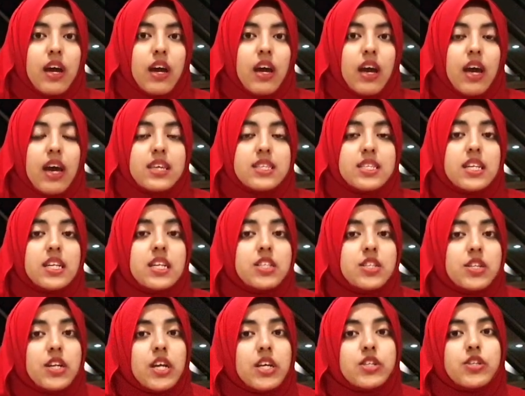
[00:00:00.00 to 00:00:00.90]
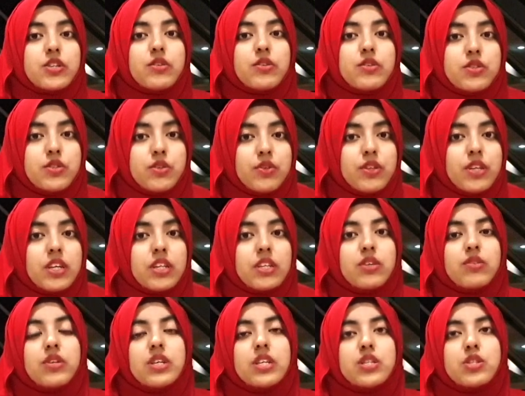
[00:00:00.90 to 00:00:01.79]
as an international student,
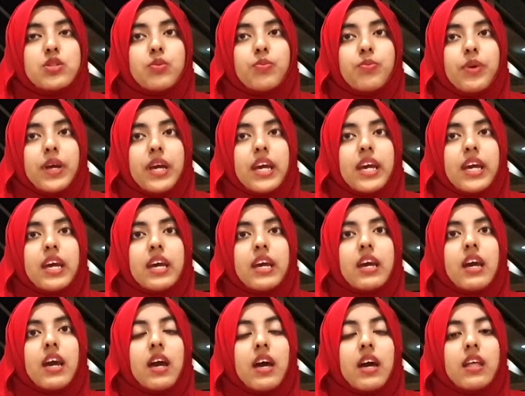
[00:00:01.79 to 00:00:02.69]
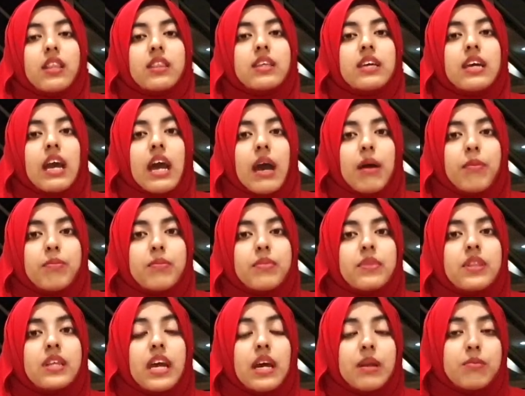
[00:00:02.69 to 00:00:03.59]
you need to pay
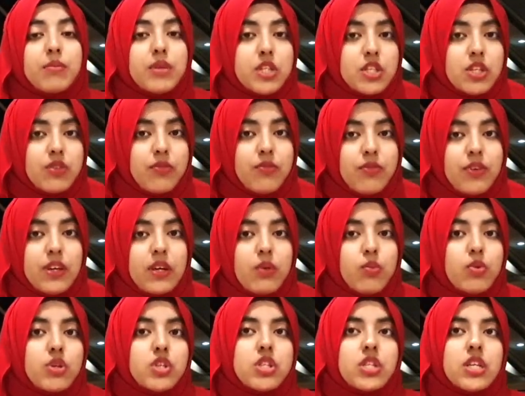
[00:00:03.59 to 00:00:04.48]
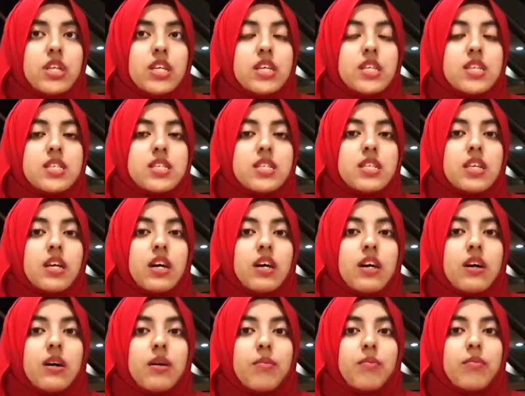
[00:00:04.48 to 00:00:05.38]
the admission fee, which is
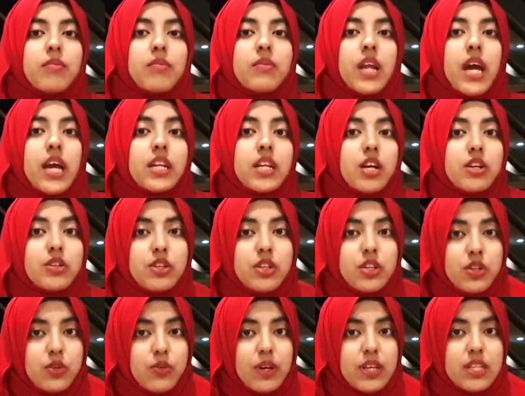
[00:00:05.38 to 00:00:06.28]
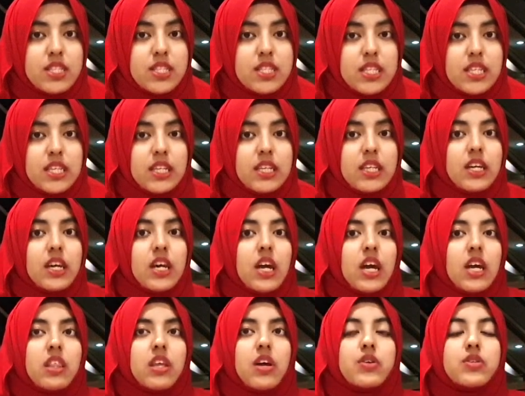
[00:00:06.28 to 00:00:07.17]
900 USD.
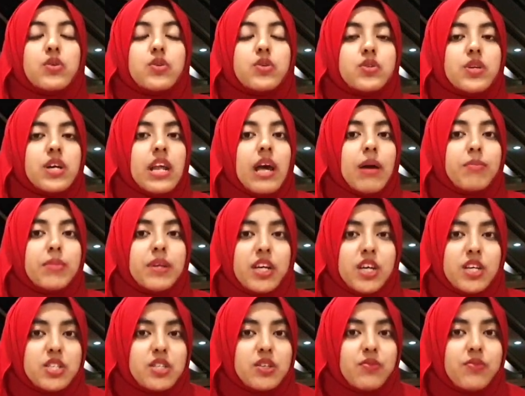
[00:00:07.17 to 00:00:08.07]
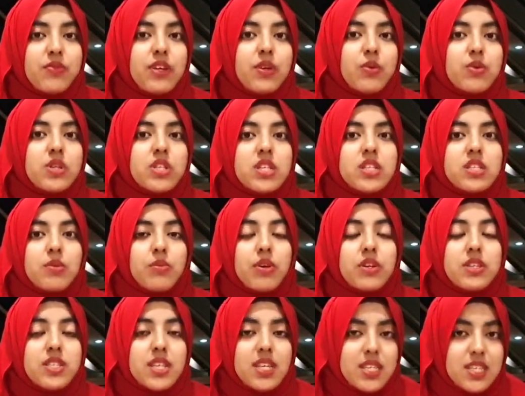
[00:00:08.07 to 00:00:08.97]
There is also an application fee, which is
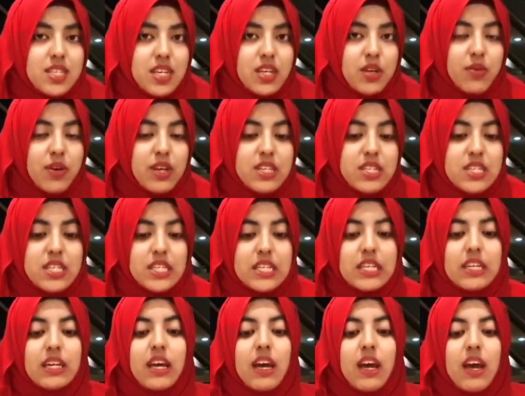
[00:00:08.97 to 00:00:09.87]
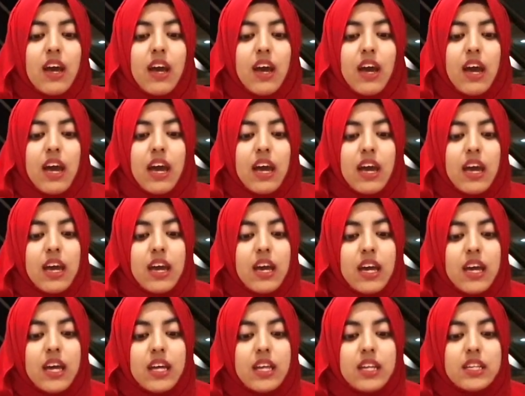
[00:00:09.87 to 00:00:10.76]
about 60 USD.
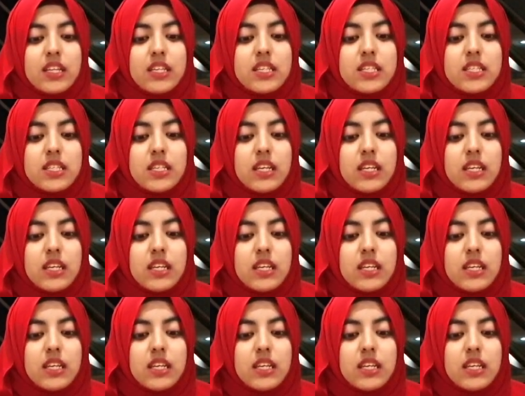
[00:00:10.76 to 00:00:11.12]
And